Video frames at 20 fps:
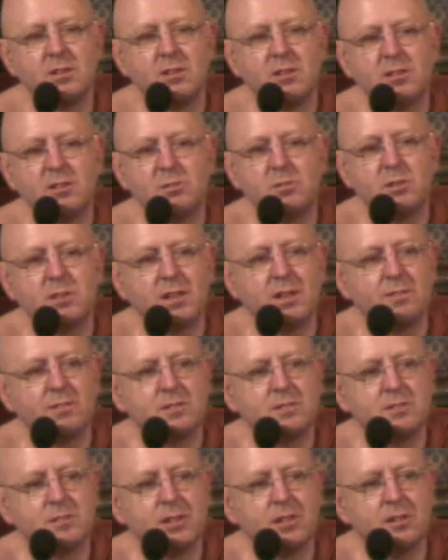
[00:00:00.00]
You will never
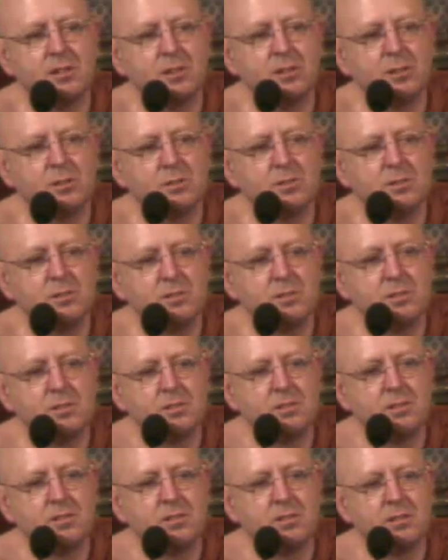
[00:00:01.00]
say no,
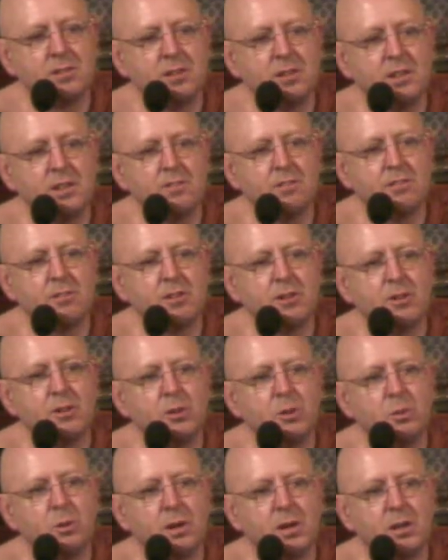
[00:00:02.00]
even though
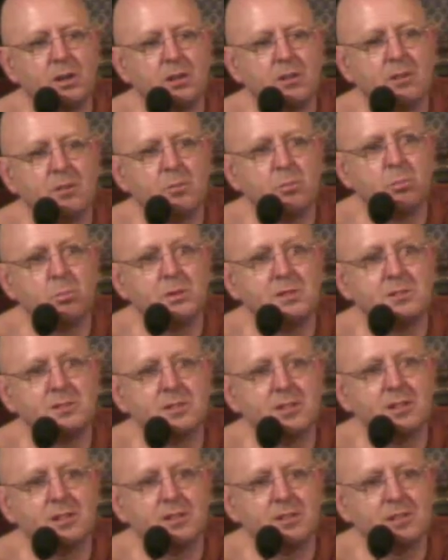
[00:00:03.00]
you are
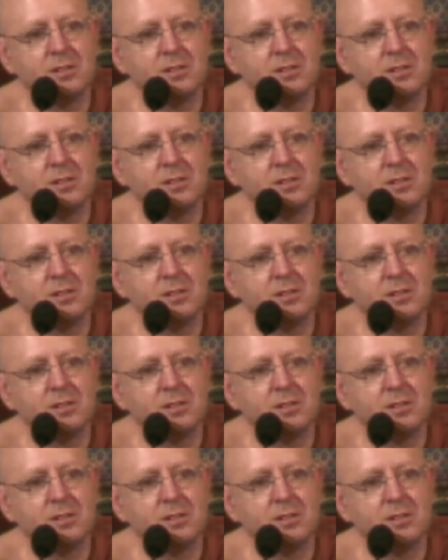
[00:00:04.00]
busy,